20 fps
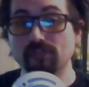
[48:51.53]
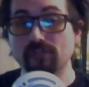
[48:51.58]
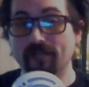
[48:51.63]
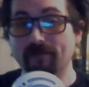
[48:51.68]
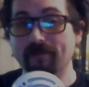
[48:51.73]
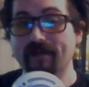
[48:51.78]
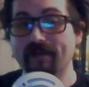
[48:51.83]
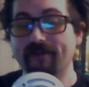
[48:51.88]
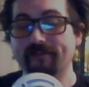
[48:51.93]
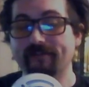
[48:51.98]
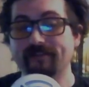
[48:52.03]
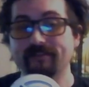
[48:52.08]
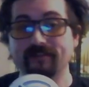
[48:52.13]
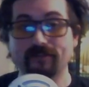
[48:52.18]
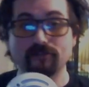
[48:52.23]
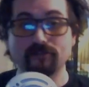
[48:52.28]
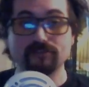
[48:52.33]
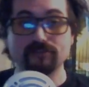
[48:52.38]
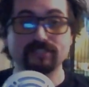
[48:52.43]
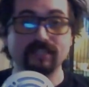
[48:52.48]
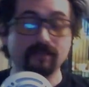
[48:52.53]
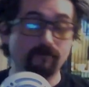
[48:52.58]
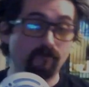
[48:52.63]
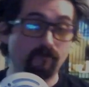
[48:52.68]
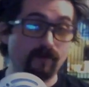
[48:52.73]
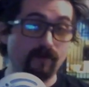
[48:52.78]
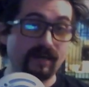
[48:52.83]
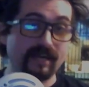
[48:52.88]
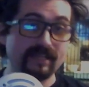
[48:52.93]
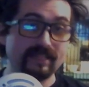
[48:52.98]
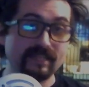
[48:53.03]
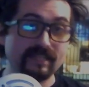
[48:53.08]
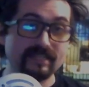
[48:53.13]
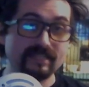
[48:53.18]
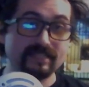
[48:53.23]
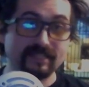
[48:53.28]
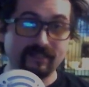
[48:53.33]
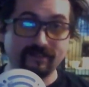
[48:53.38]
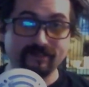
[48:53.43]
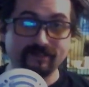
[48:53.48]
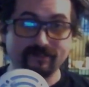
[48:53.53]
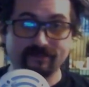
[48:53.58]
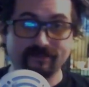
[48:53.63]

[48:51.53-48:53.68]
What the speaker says: about it and understand why they did it.